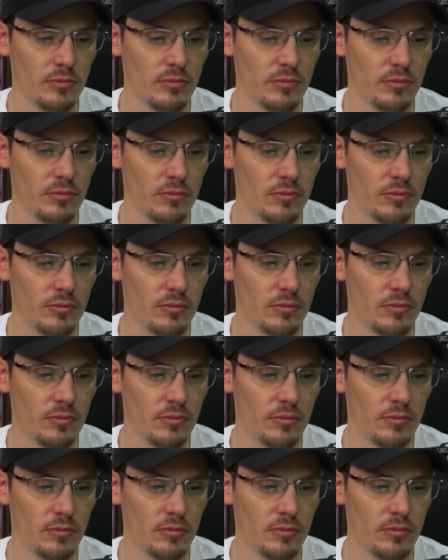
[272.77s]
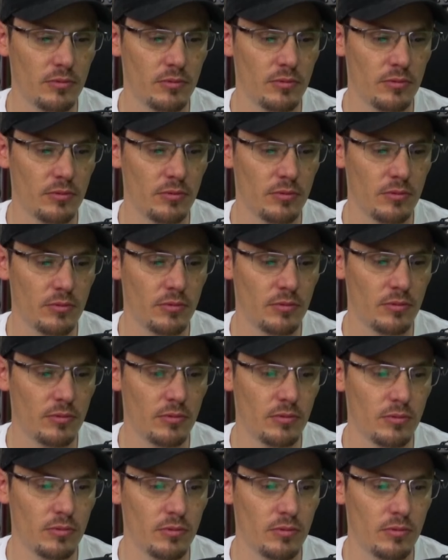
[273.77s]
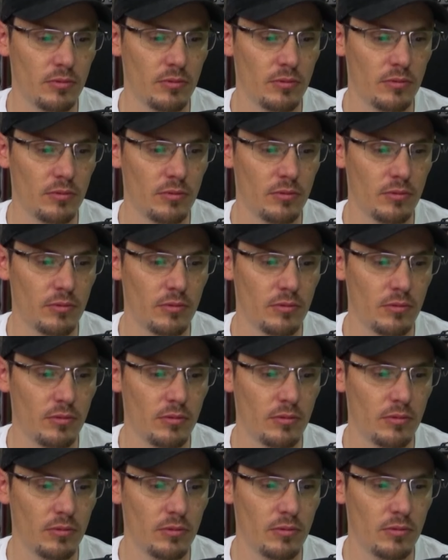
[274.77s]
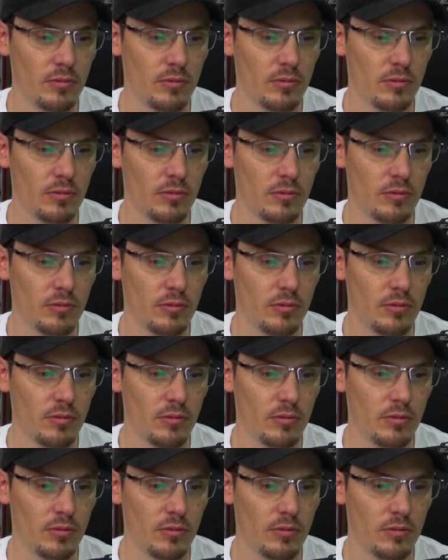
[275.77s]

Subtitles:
The person shown says nothing.